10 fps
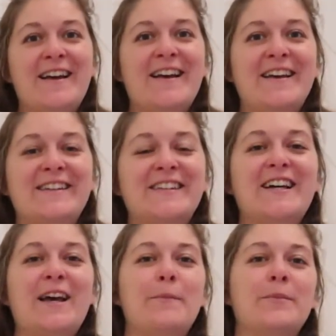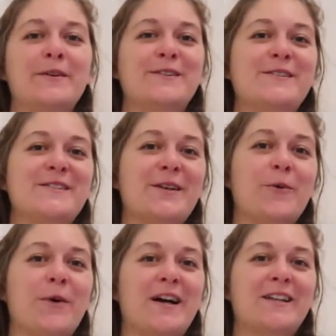And that happens
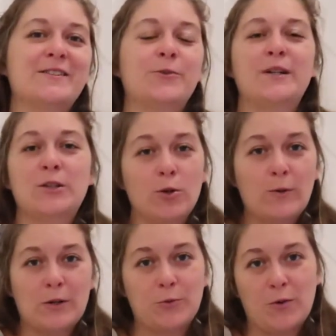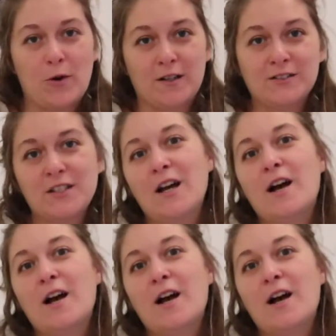when we know what we want,